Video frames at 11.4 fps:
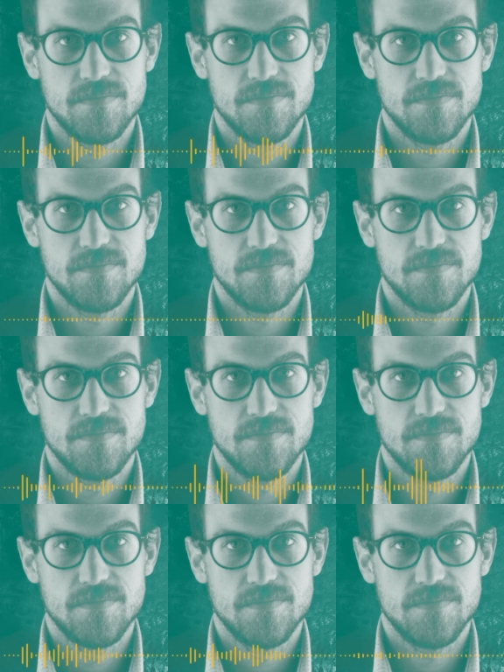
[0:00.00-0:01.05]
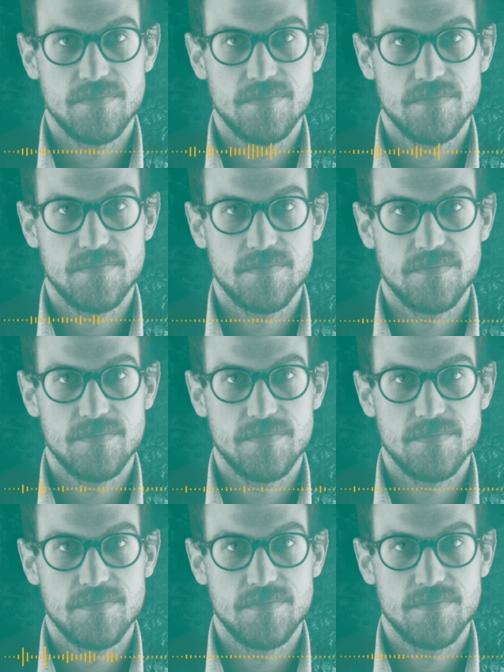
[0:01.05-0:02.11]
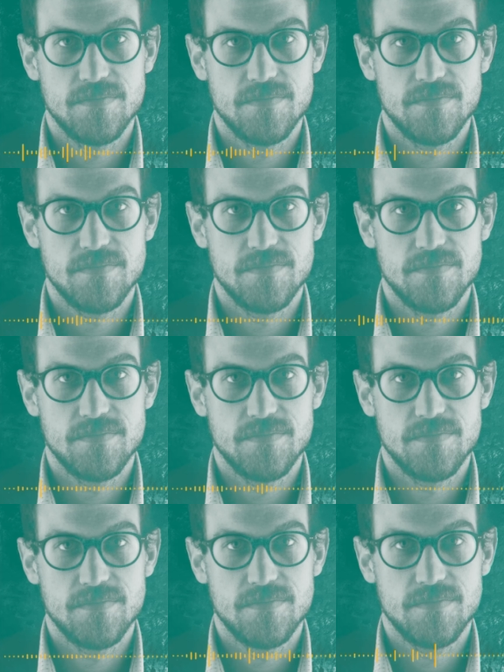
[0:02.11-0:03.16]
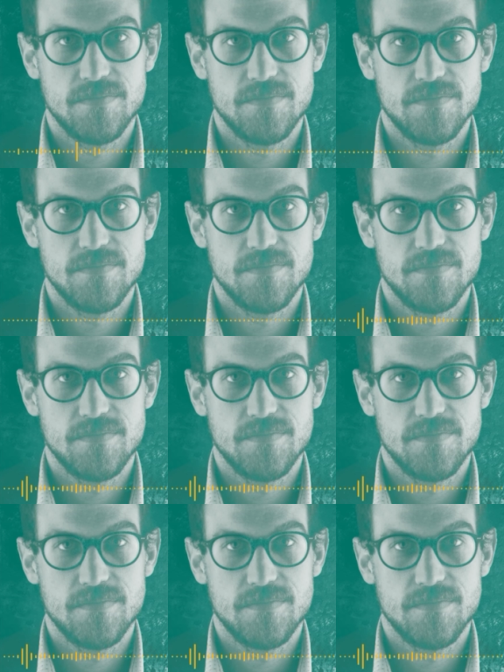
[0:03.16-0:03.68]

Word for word: And yet very little support has really found its way